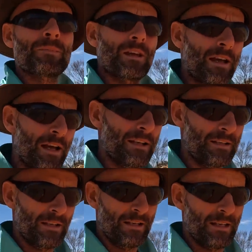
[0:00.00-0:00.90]
And
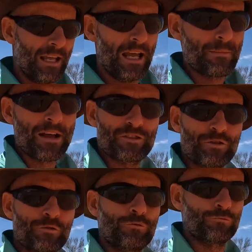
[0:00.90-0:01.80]
he came out
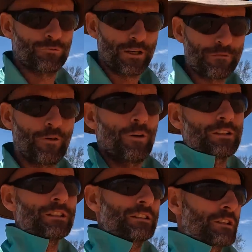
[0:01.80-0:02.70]
to
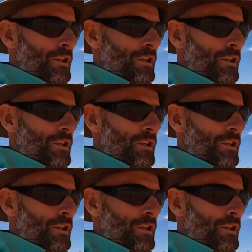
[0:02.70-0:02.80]
re-find it